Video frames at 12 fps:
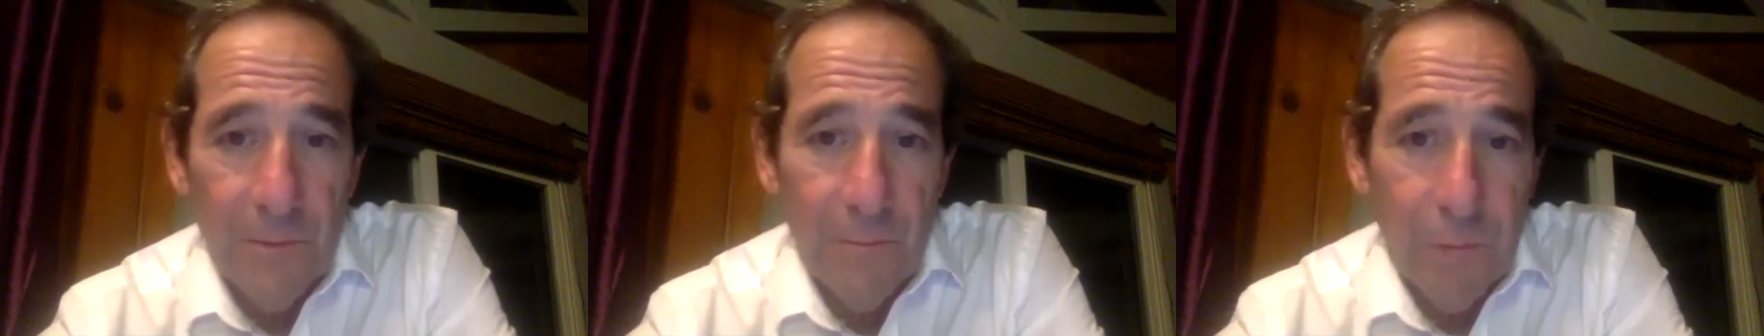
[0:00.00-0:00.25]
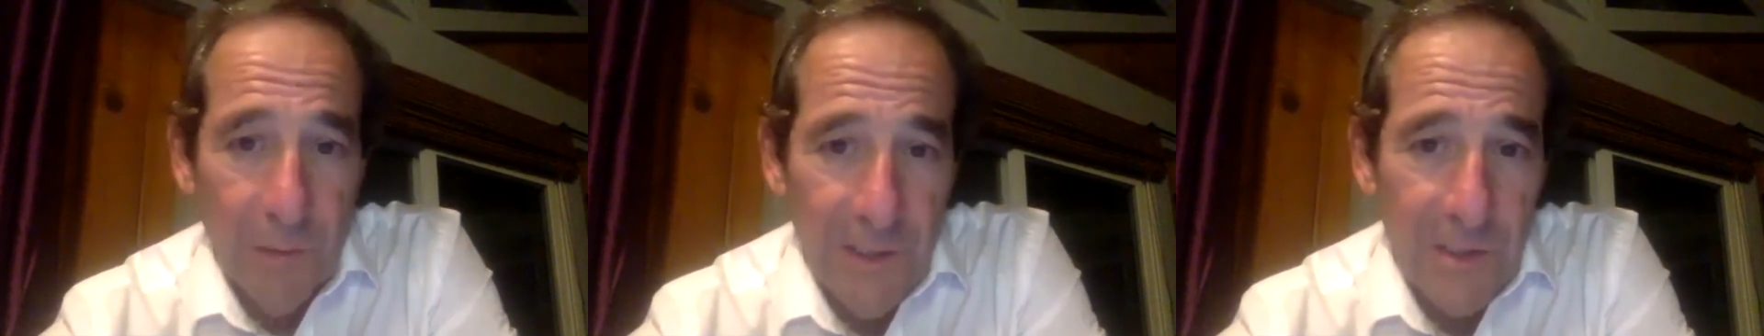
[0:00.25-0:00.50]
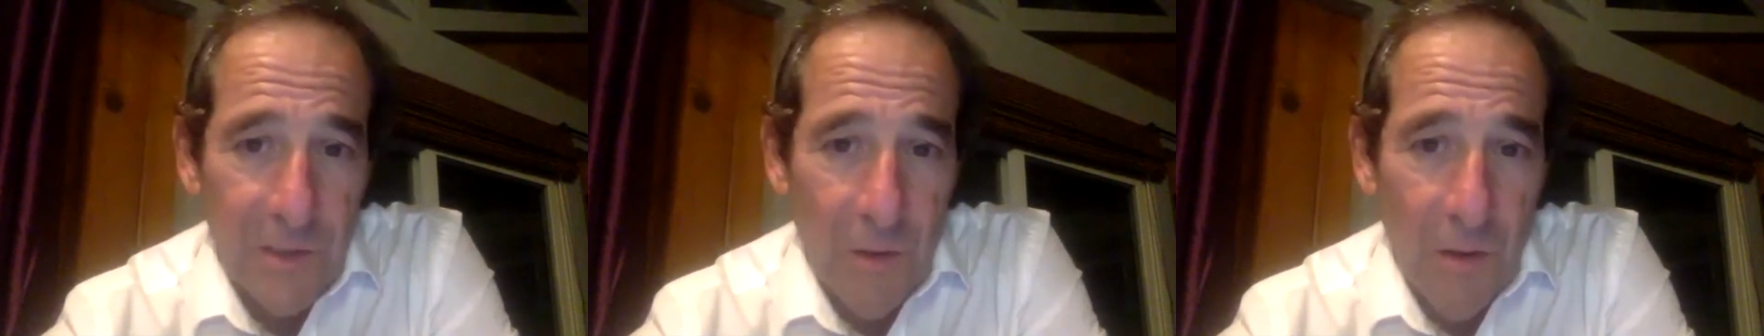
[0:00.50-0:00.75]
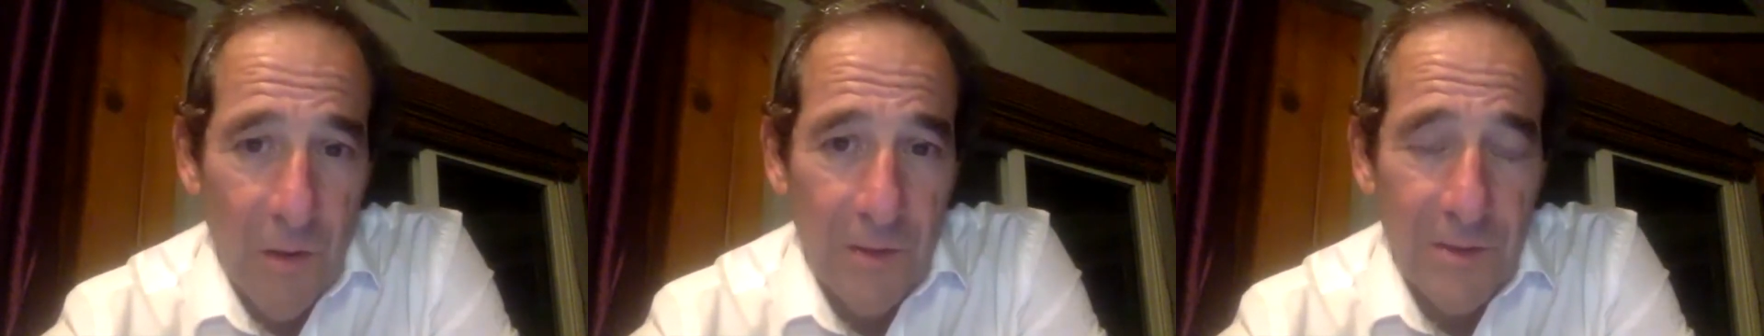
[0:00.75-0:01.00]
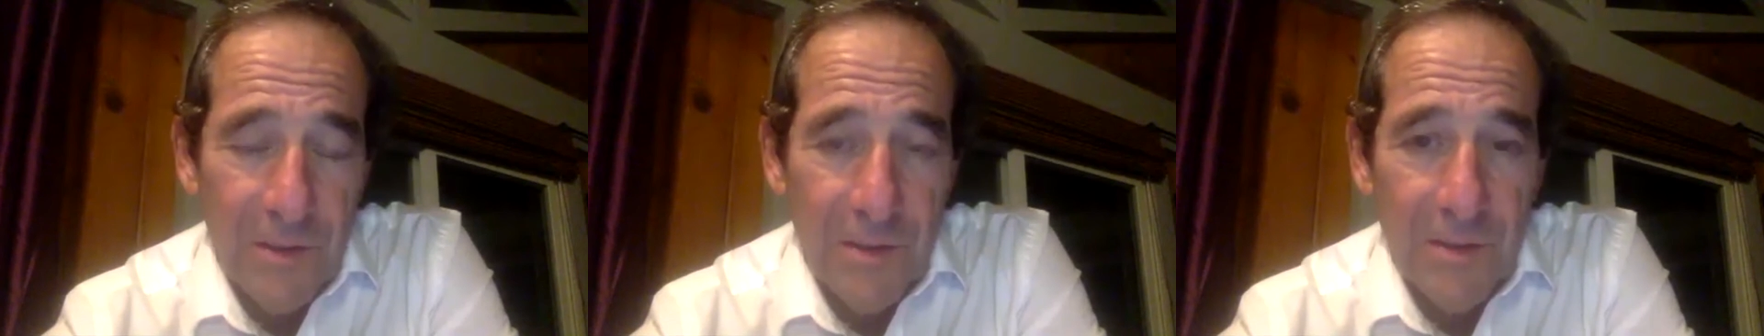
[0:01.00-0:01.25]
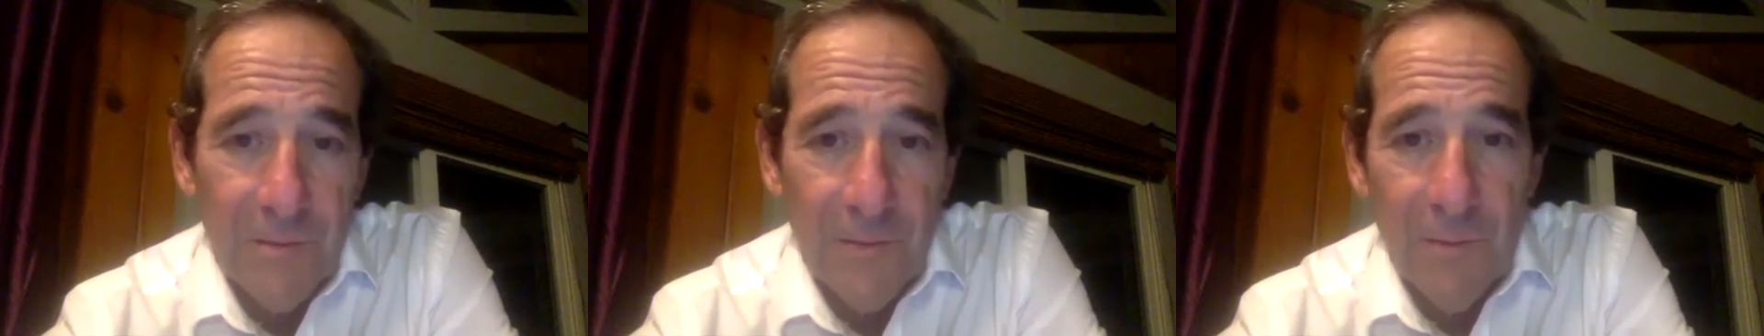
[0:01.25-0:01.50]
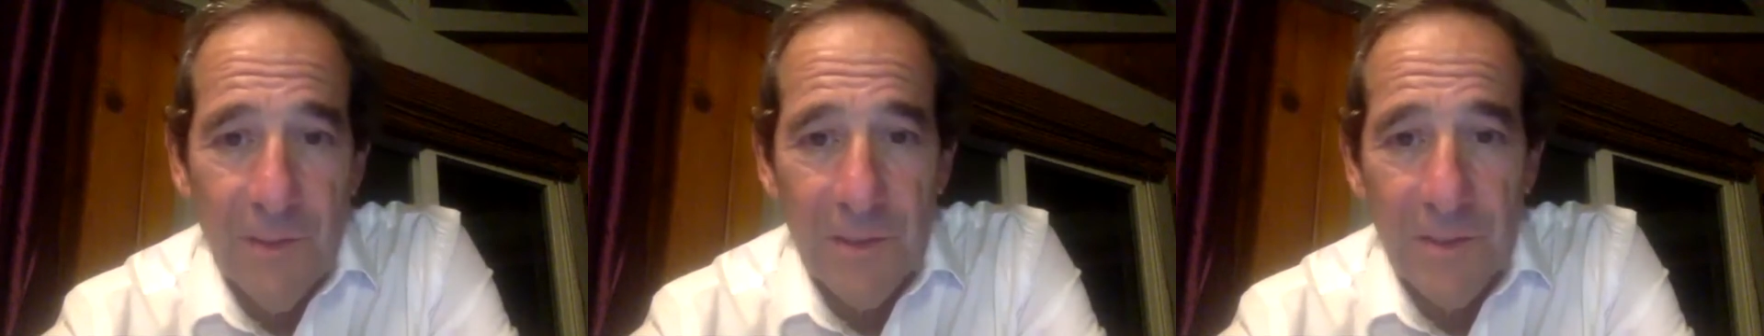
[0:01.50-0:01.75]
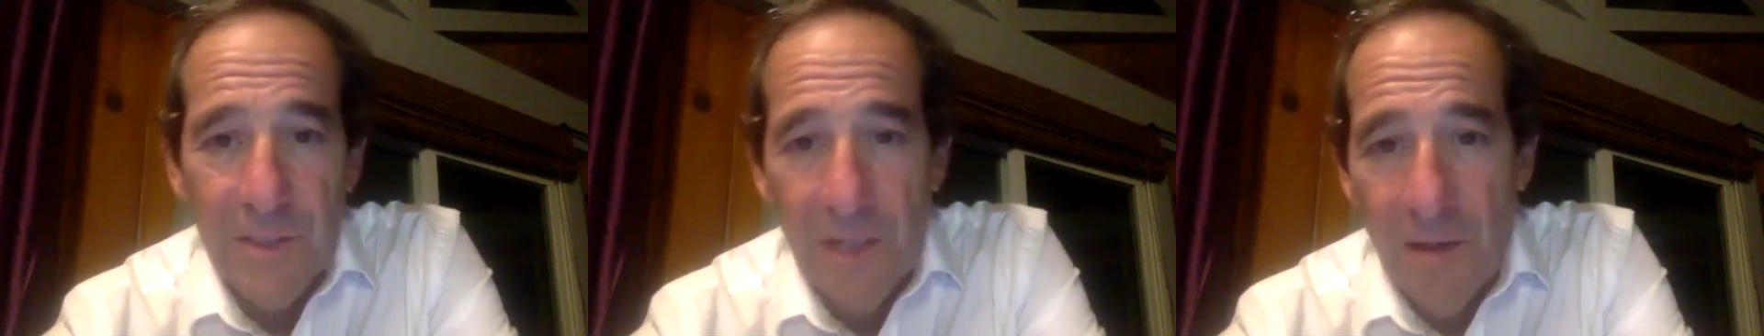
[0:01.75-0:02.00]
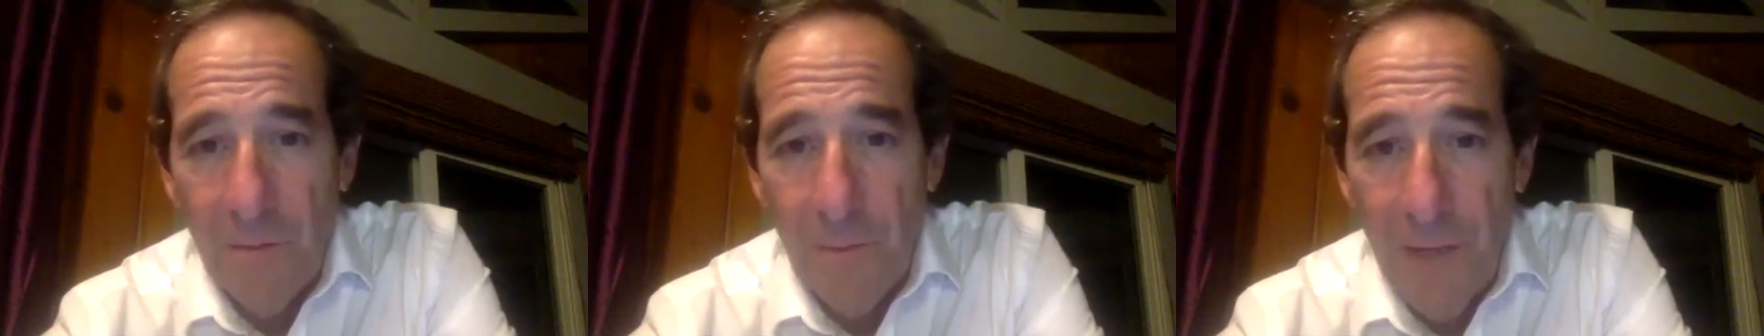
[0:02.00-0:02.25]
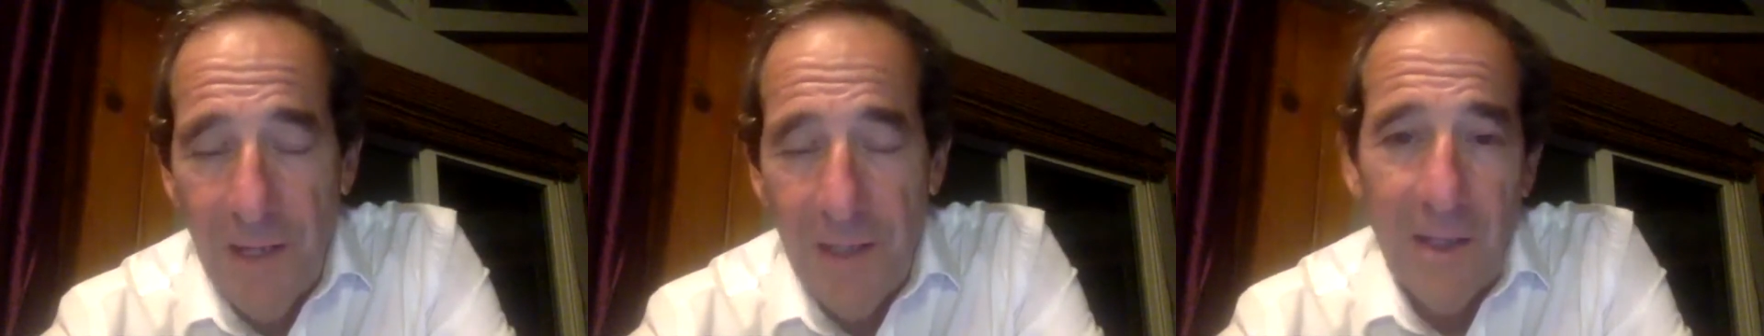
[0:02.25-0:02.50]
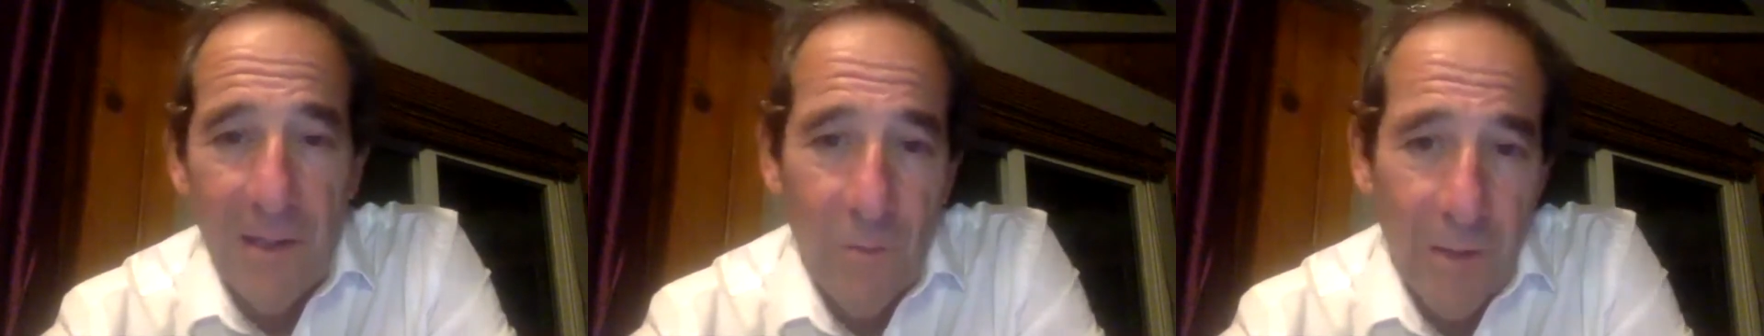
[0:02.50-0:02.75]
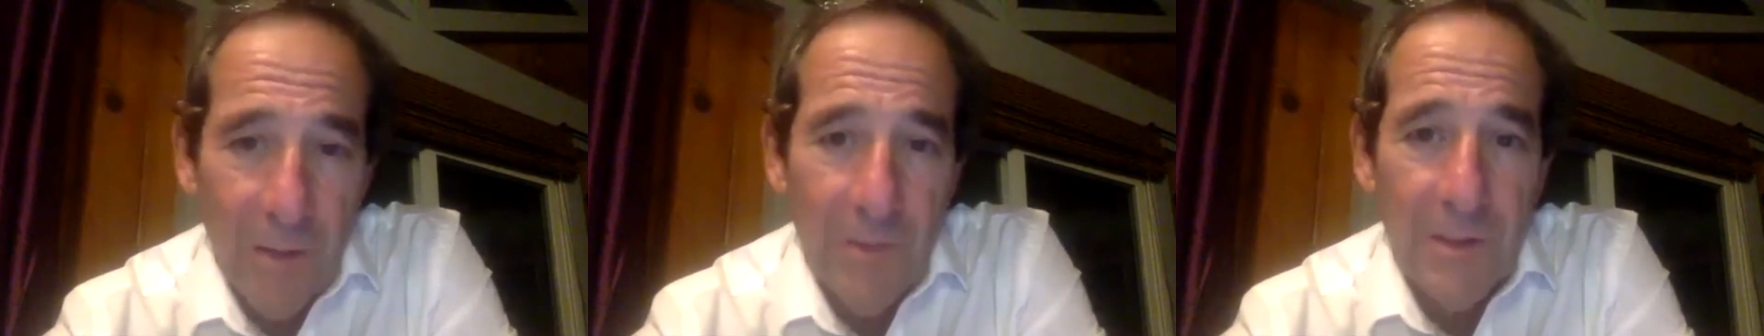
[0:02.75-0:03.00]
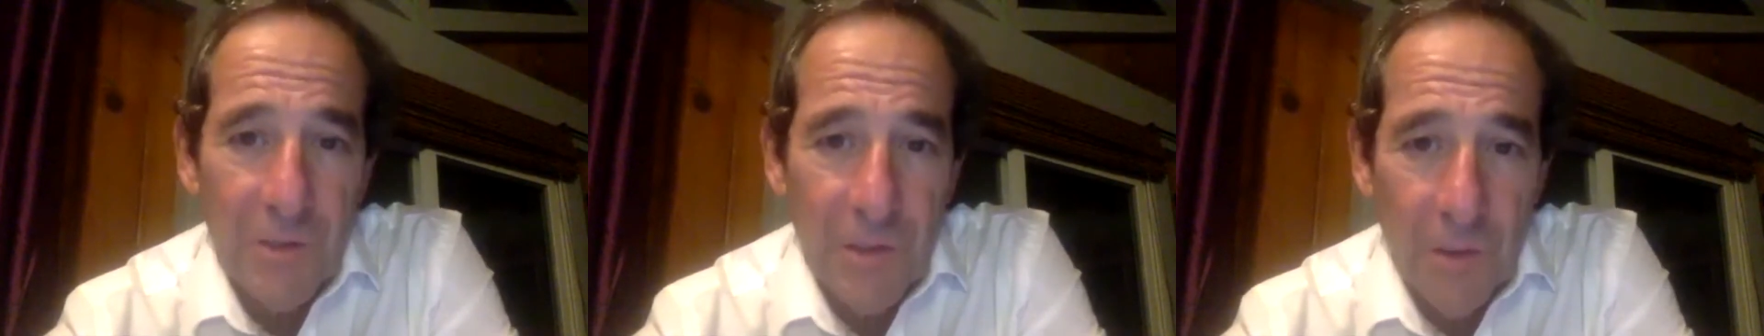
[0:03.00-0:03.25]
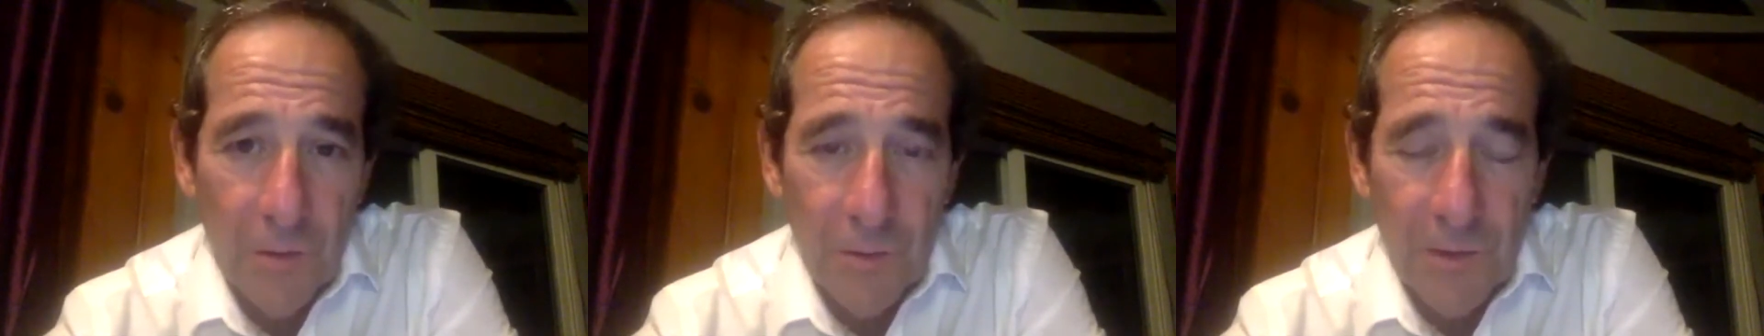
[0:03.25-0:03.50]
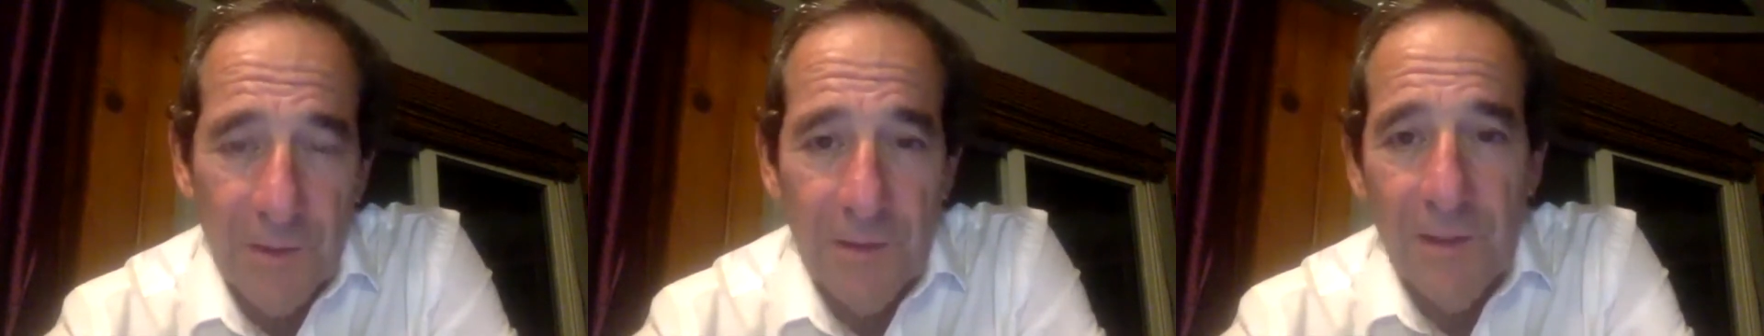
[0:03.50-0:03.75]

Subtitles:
police dogs being set on men and women and children,